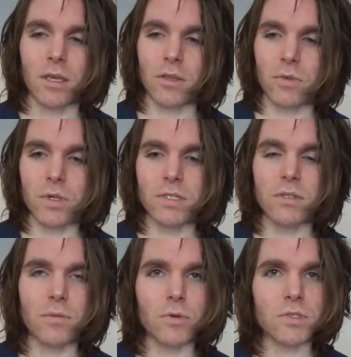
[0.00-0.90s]
And the reason
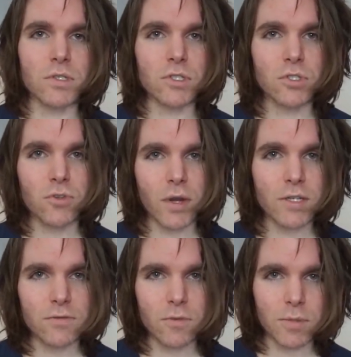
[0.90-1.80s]
they're the most
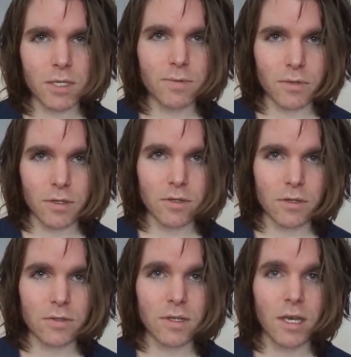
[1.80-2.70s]
disgraceful people on
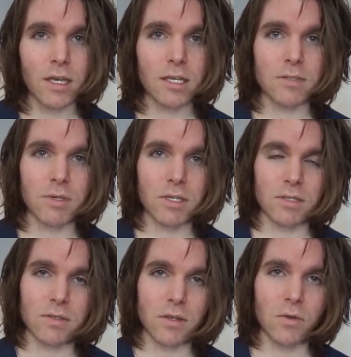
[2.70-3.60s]
earth is
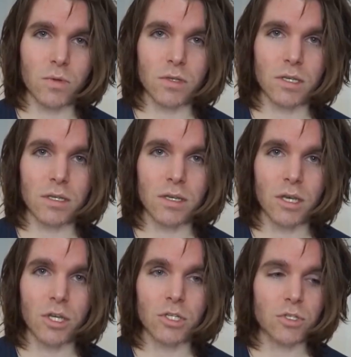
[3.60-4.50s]
because they're willing
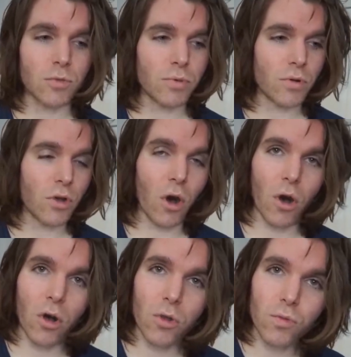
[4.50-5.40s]
to put
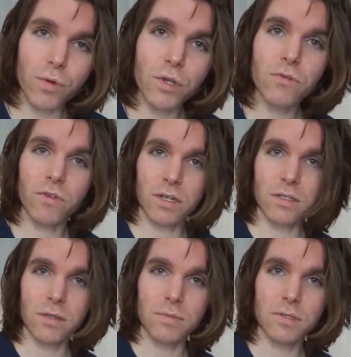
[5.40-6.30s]
all real
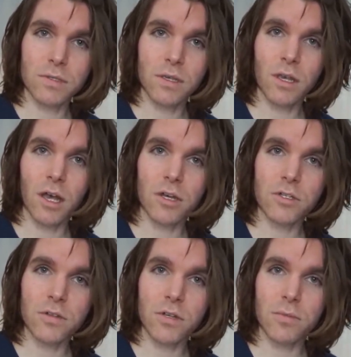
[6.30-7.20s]
victims
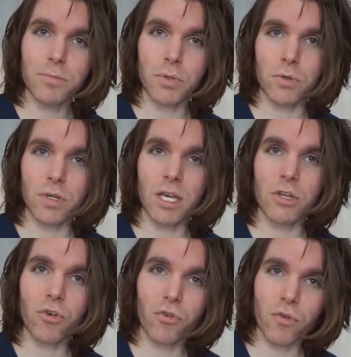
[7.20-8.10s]
under their boot
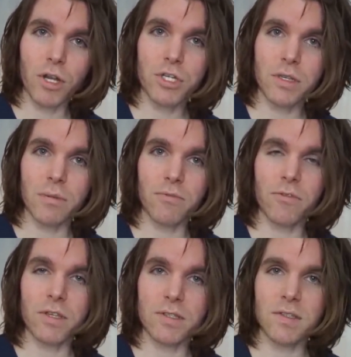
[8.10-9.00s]
and crush them for
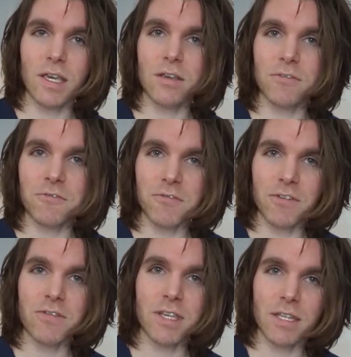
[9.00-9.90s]
the sake of
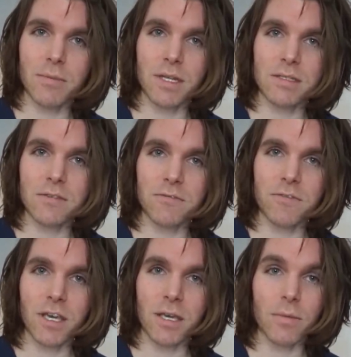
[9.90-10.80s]
15 minutes of
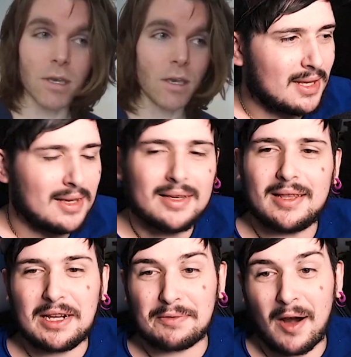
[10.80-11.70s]
fame.
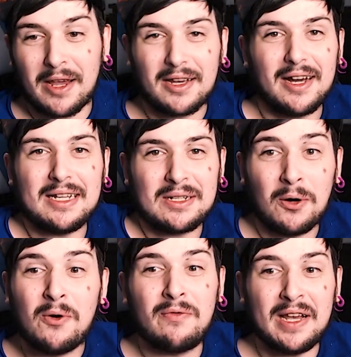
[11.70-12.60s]
That's right, guys.
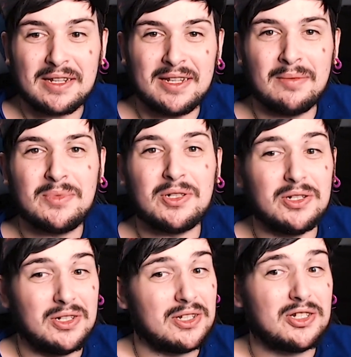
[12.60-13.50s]
All victims should
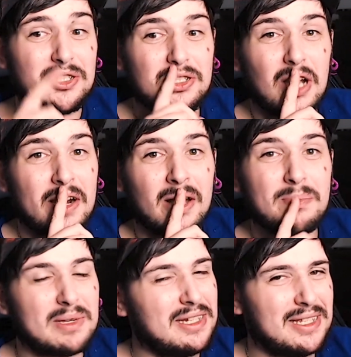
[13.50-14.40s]
just shut up
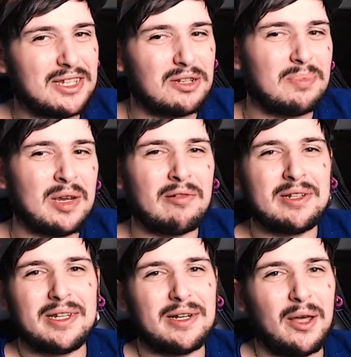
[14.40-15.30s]
and disappear
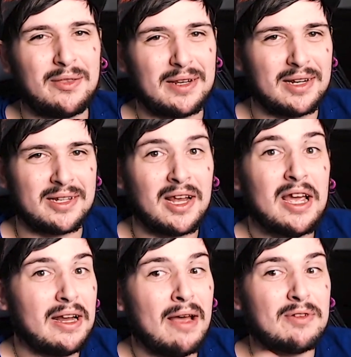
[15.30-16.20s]
into nothingness.
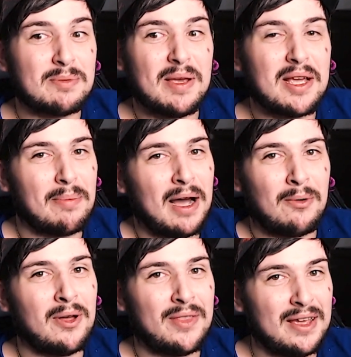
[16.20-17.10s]
Never speak about
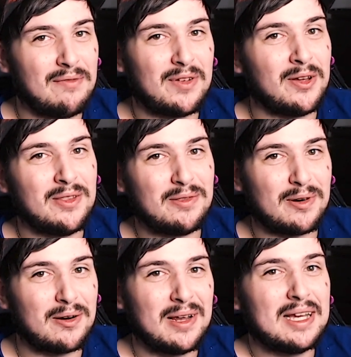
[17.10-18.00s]
what they've gone
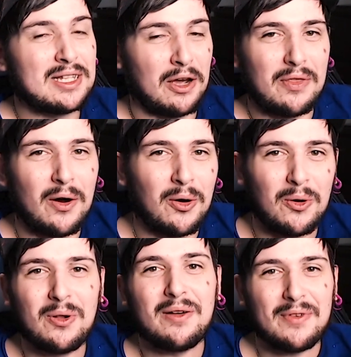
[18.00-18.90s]
through so that
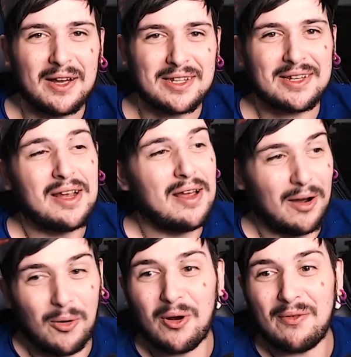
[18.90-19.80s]
all of us
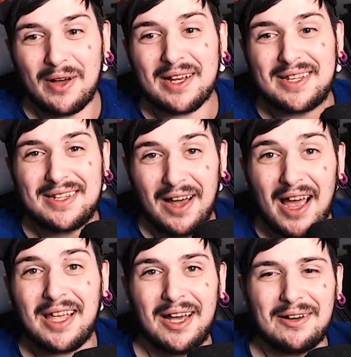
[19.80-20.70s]

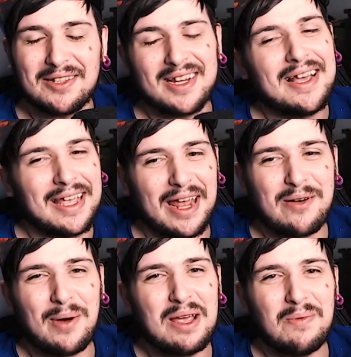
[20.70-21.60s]
psychos get
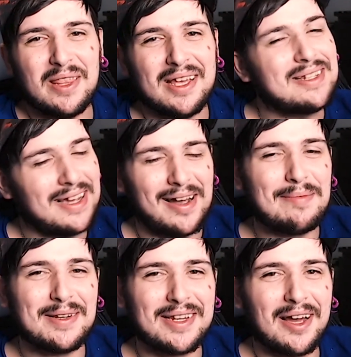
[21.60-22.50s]
away with it time
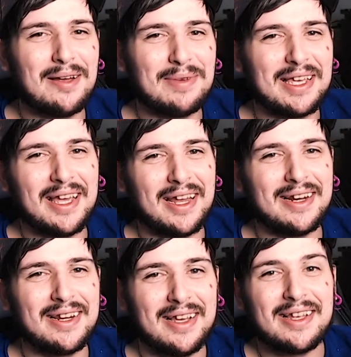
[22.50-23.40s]
and time again.
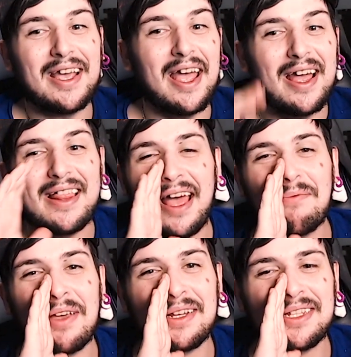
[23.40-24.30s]
You hear that,
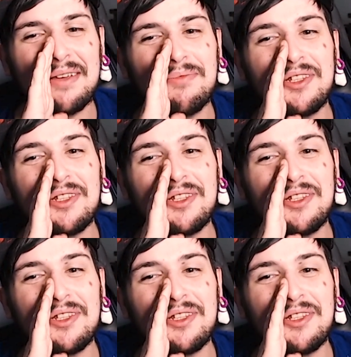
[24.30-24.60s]
victims?